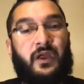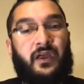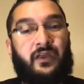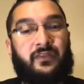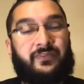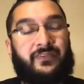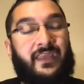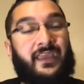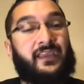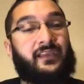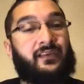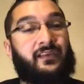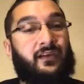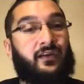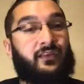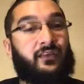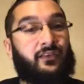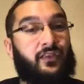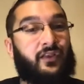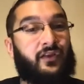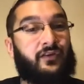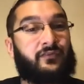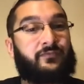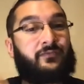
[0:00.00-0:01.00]
thank
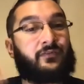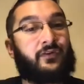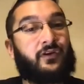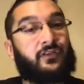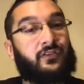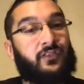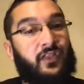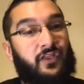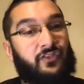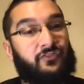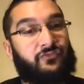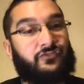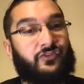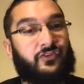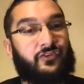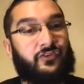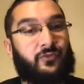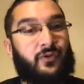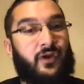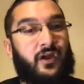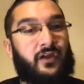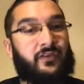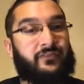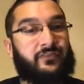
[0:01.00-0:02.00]
Allah for Allah's
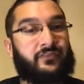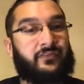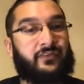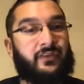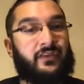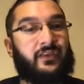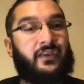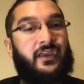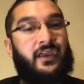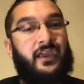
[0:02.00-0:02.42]
generosity,